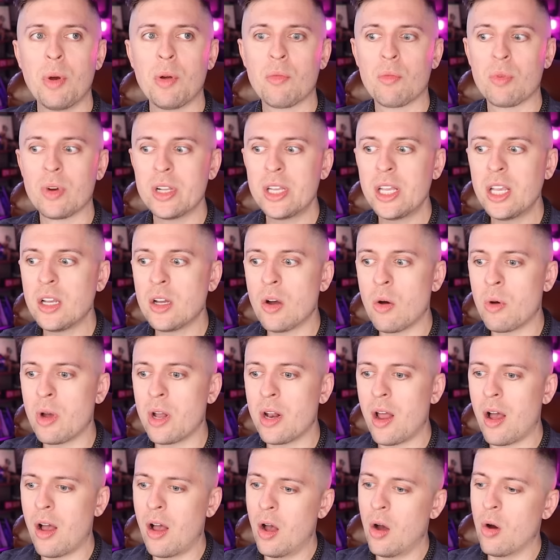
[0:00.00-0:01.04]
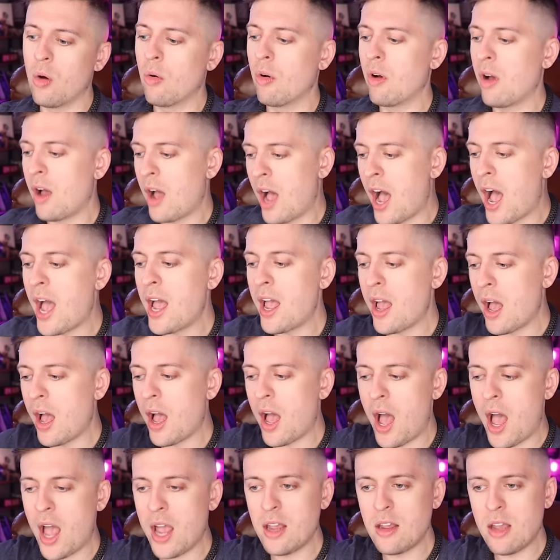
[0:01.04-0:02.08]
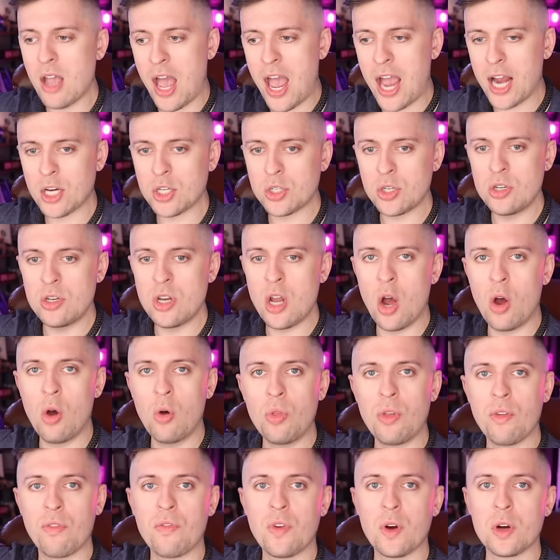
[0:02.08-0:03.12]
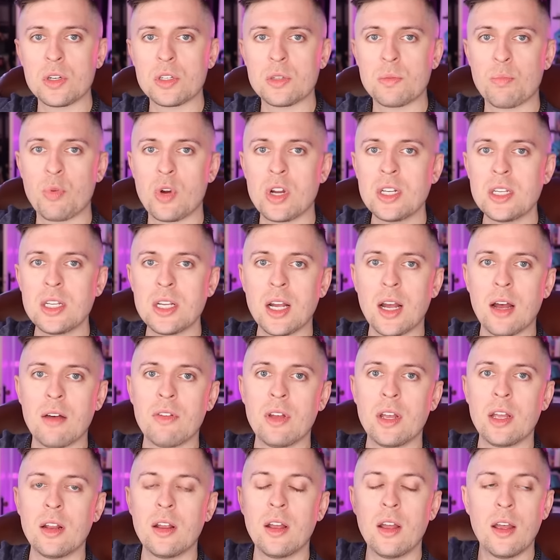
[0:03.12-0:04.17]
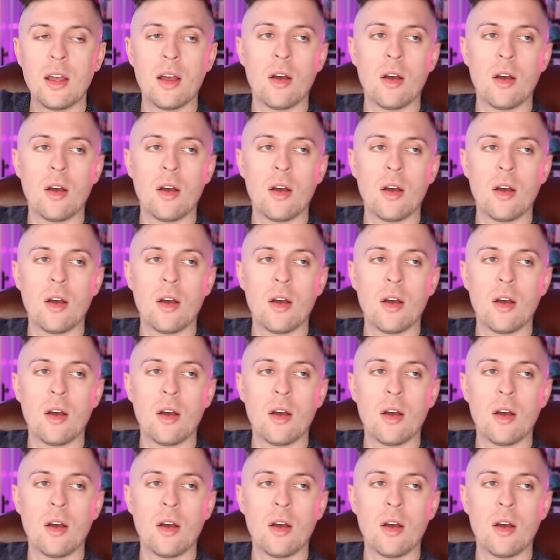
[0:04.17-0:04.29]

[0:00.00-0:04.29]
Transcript: but really going, oh, I, I actually know the first printing of it,